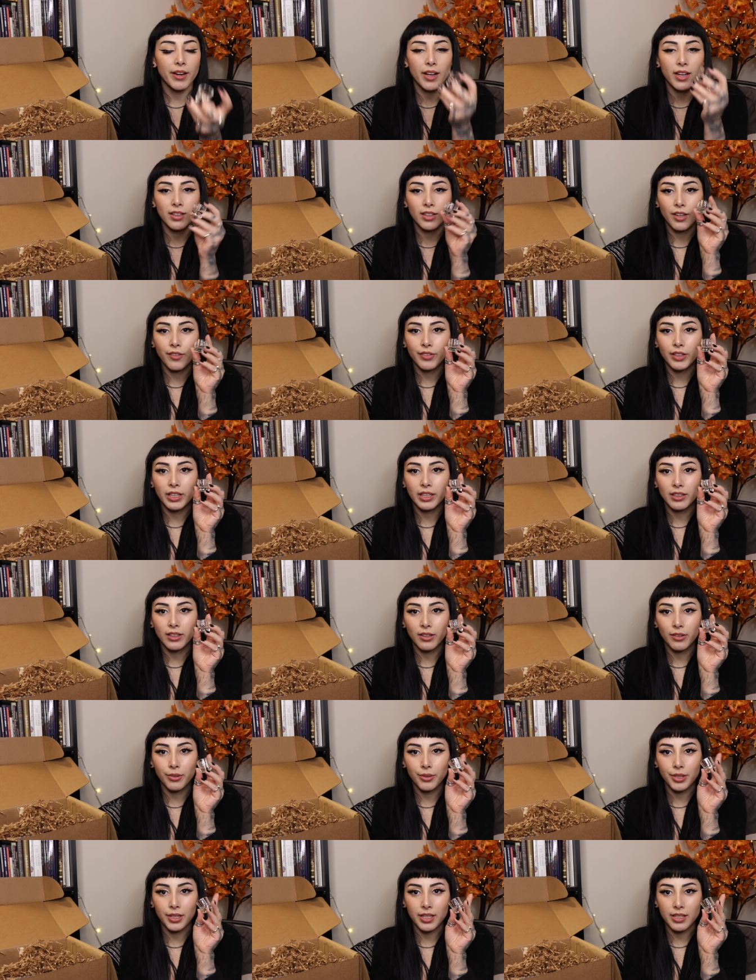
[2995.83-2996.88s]
I love like
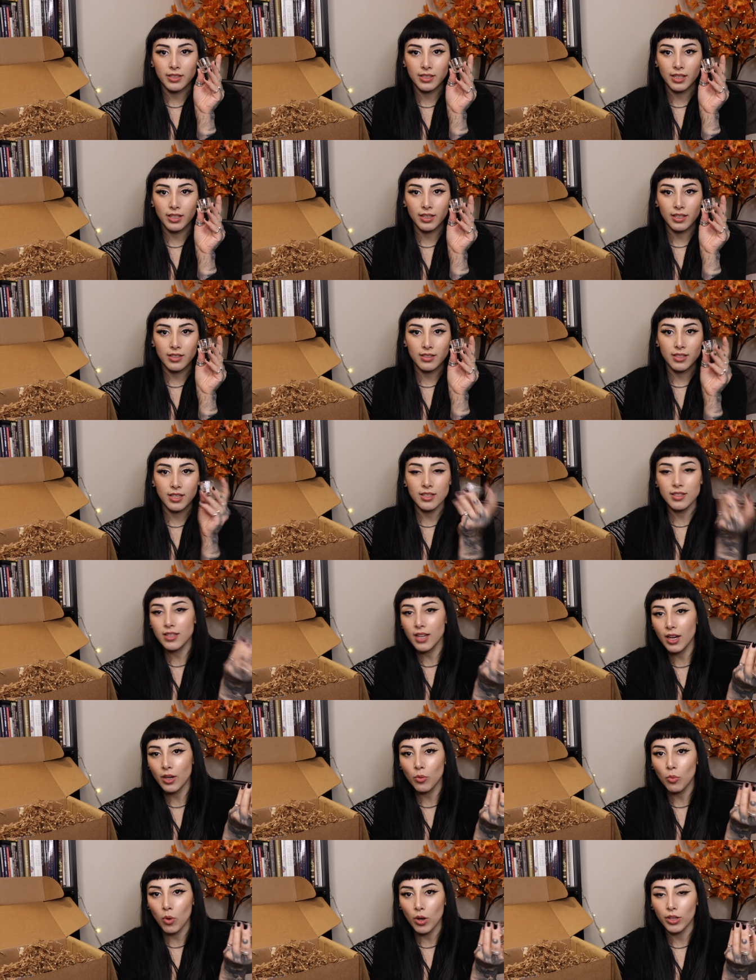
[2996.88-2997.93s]
little things like this. It's
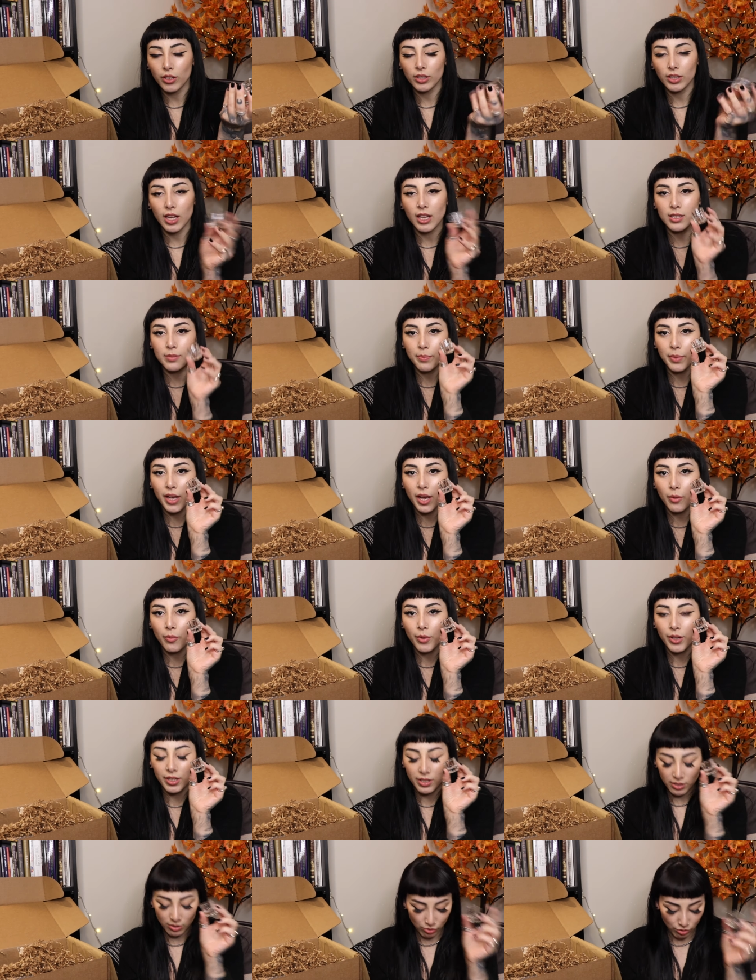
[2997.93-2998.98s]
not a water glass, but I
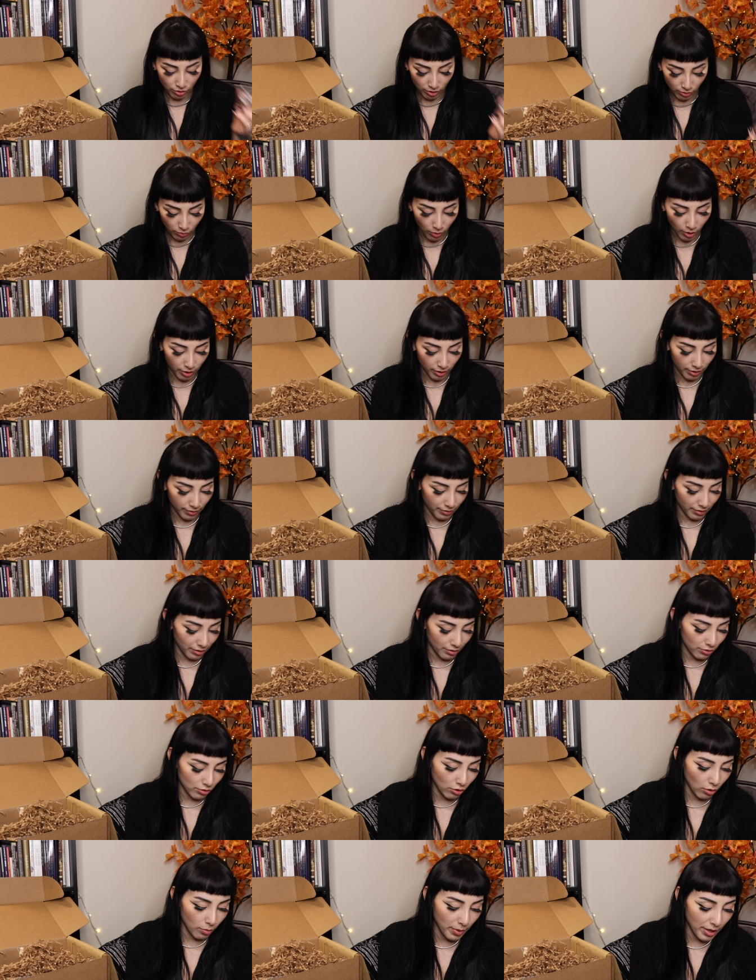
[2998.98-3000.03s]
want to drink water out of this
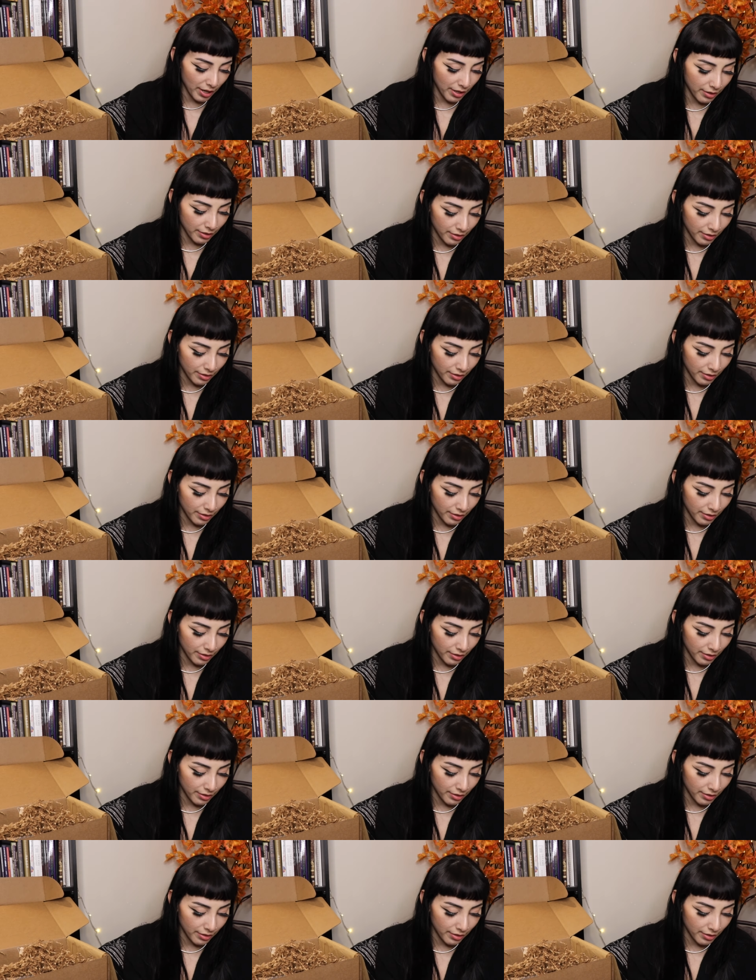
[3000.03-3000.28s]
so bad.